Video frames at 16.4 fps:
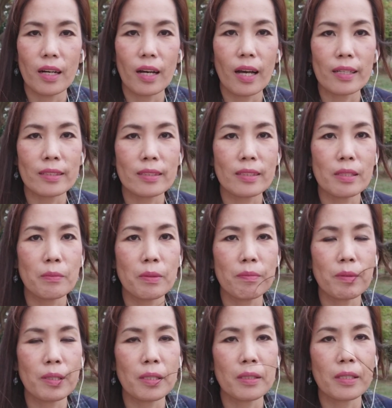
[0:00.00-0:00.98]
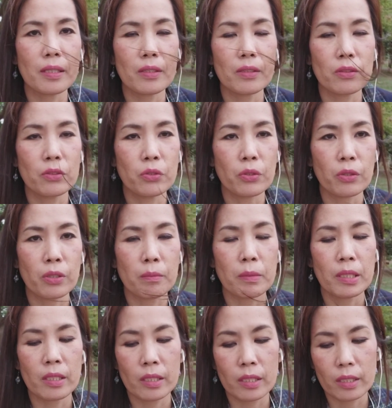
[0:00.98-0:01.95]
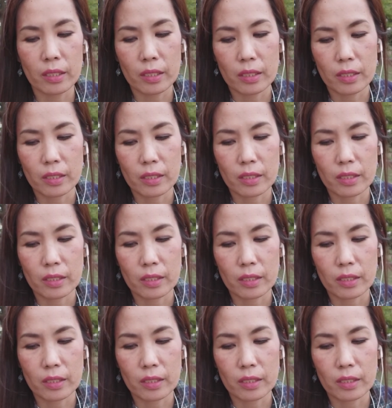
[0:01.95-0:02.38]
ask them if they could join me